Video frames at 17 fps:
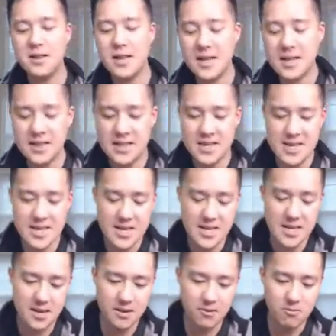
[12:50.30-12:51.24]
like
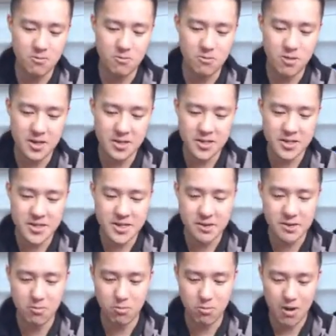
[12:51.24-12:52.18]
the
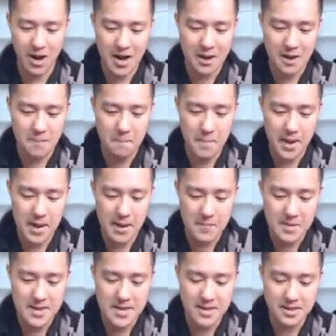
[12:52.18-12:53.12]
Reshiram may
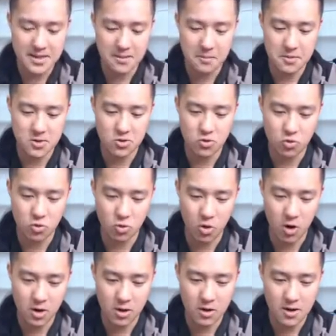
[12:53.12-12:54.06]
be
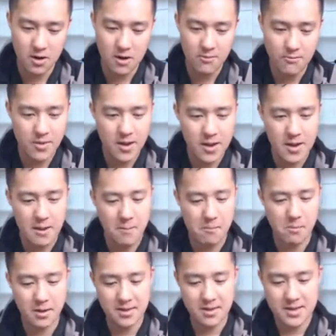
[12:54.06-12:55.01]
stronger,
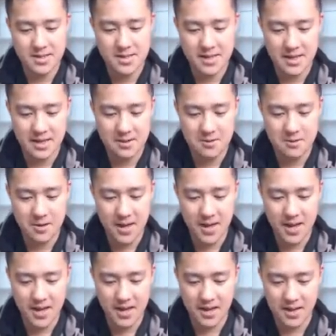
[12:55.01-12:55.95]
but this thing, you
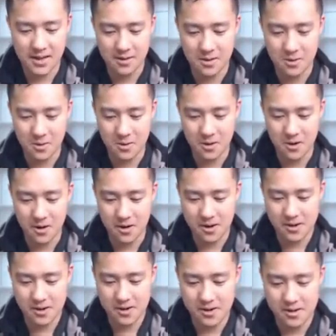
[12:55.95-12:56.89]
can't
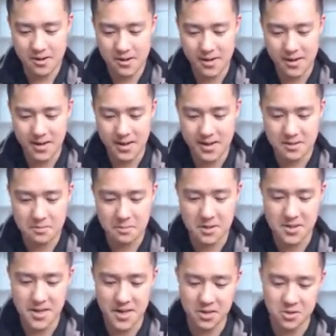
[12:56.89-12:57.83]
ignore its
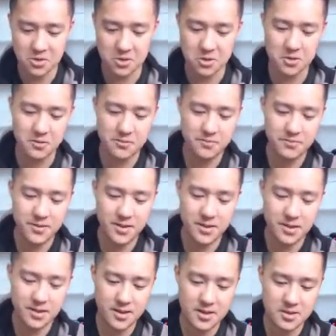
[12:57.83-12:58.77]
potential.
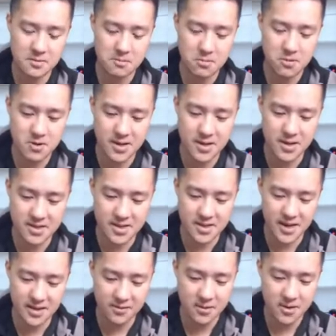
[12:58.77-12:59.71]
It's pretty
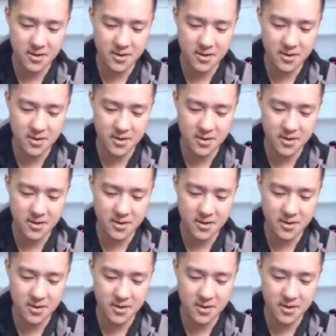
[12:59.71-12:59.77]
insane. We'll